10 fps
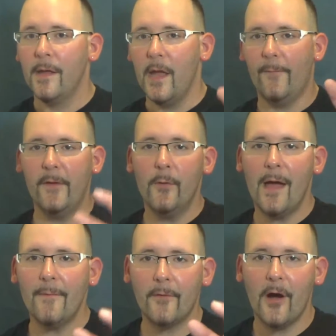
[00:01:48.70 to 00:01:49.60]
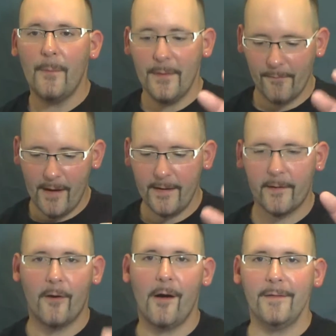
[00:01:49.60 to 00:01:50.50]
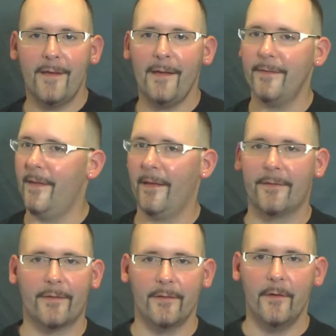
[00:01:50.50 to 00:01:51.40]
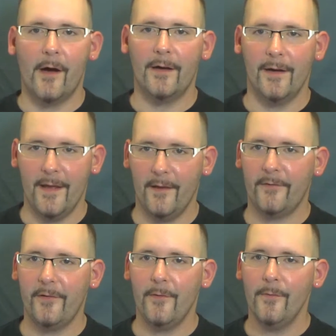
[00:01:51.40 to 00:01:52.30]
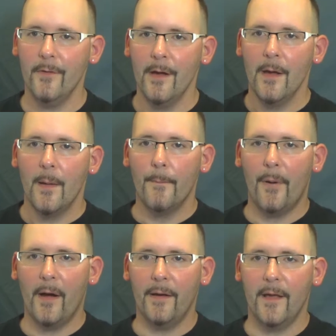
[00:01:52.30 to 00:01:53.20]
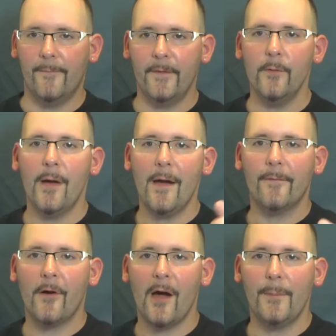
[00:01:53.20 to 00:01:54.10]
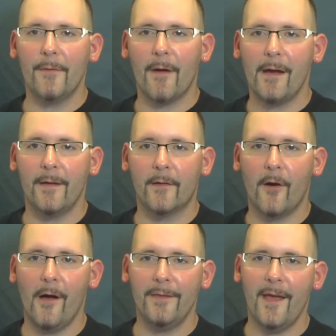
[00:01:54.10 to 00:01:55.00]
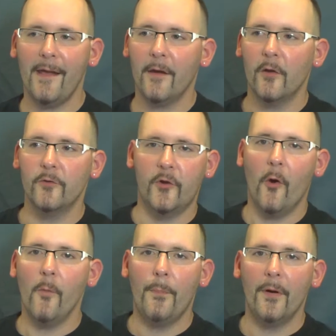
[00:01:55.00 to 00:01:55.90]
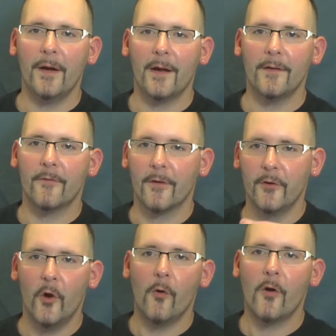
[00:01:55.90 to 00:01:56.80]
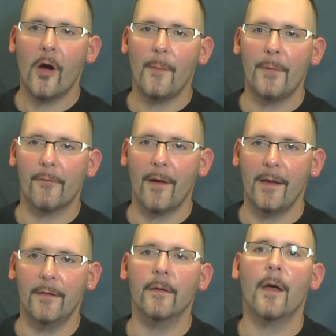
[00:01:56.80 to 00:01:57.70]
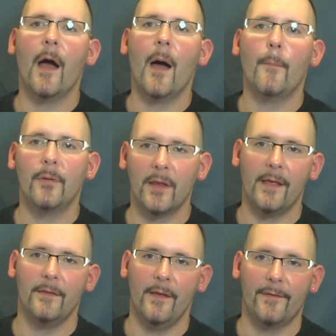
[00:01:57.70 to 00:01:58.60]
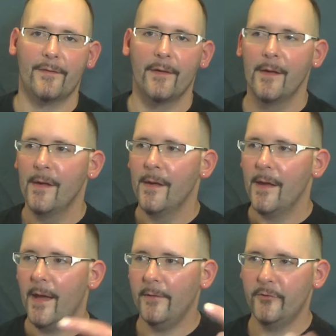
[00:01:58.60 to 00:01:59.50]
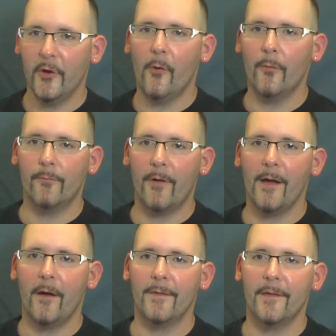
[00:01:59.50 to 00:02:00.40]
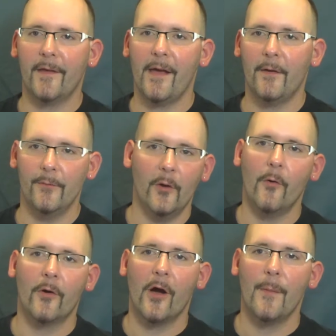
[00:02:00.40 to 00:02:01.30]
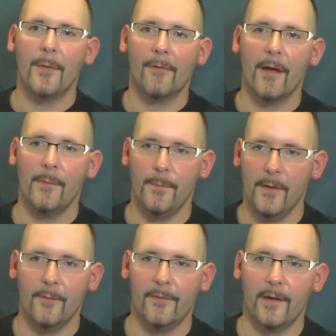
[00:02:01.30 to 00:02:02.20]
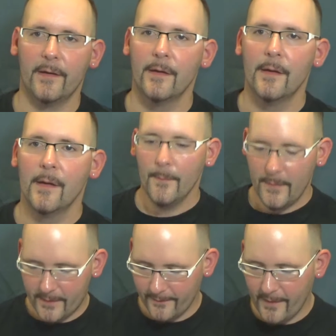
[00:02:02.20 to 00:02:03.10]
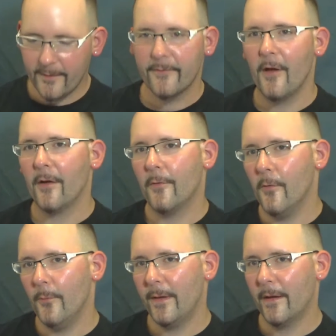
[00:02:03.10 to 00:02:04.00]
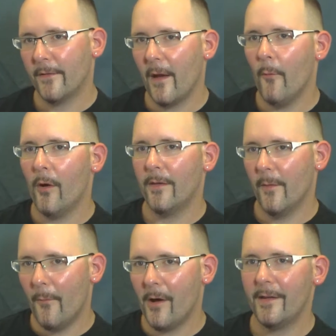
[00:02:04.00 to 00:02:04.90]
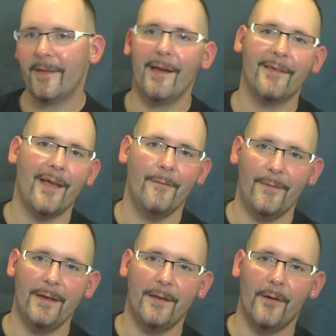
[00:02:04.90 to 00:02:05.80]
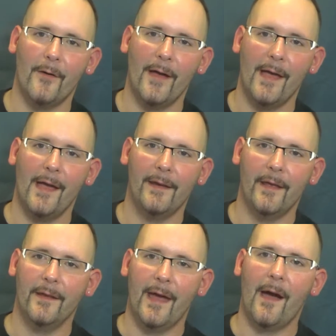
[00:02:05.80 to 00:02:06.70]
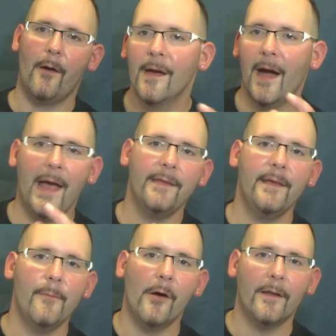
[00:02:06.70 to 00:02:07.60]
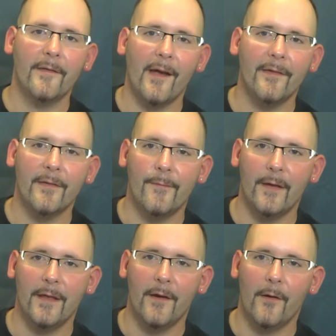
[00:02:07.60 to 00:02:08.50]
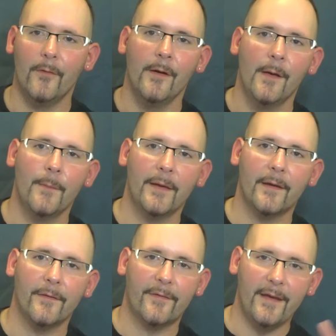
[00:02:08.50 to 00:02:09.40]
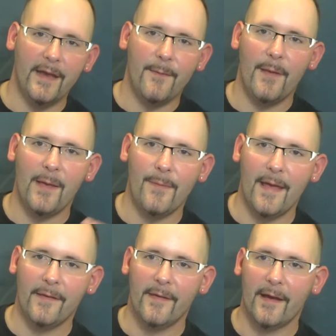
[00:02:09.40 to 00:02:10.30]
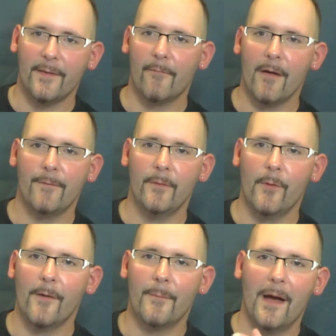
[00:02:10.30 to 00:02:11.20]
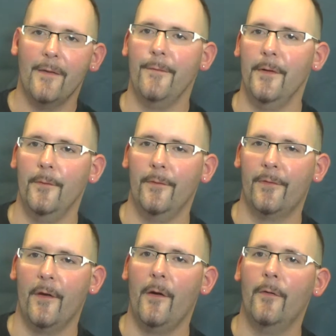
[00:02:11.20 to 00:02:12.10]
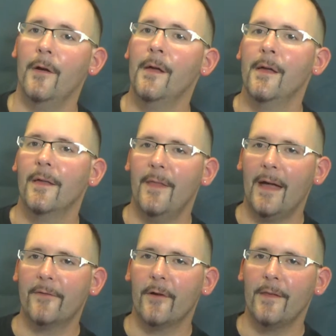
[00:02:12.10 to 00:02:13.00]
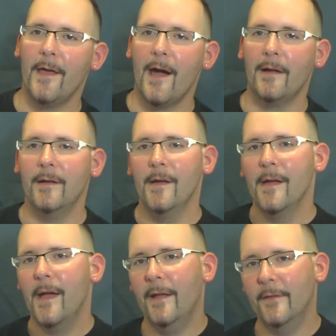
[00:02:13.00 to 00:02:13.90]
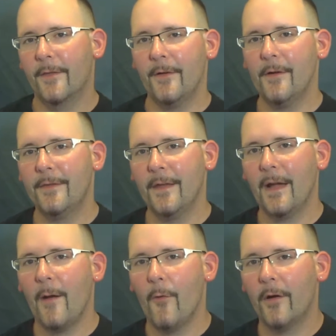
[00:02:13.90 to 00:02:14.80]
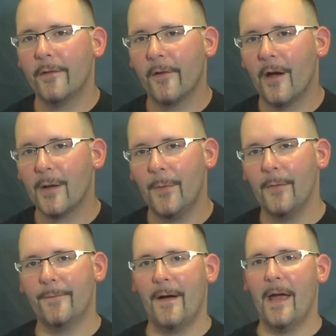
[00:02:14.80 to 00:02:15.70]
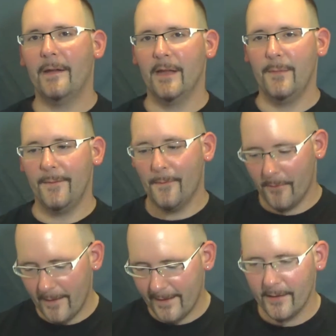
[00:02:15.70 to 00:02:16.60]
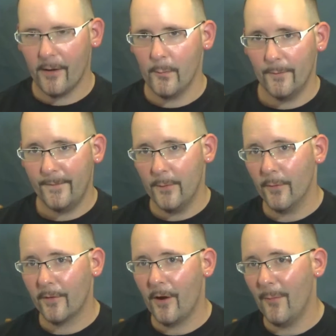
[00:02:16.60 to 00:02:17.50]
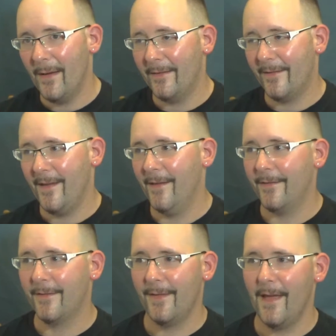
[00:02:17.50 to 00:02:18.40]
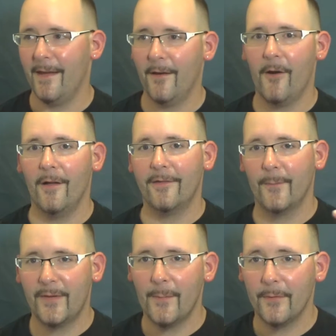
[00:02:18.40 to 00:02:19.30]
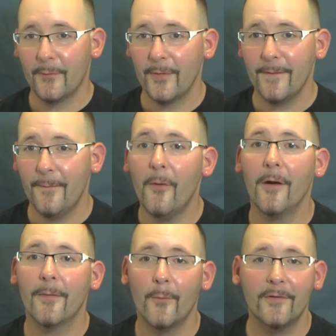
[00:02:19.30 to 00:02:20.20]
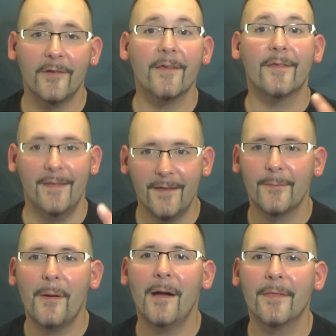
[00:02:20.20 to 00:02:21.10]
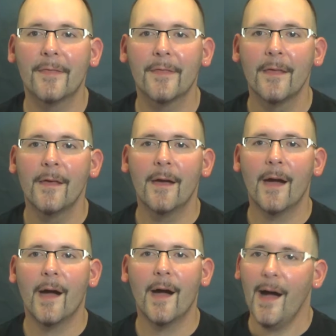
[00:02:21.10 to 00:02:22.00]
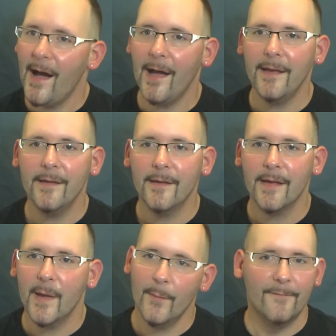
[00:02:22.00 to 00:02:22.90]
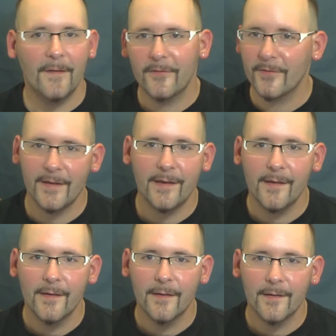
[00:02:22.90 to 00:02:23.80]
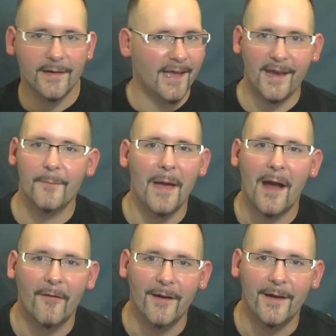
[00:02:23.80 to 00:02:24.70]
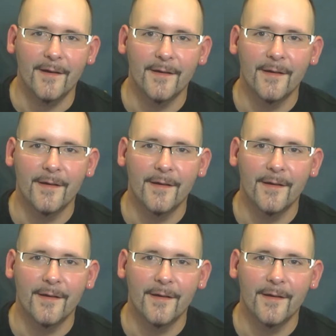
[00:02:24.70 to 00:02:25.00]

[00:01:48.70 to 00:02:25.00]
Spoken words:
if you have copyrighted content, that's not an issue. But if you have copyrighted content, don't put it under a no copyright playlist, and don't write on the title no copyright music, because that's not cool, because I wanted to monetize that video and now I demonetized the video because CD Baby ain't taking the revenue off my views. So that's on that. And the third thing I want to talk about finally before I get on with viewer comments is that on September 24th, which is this month, I am officially getting married.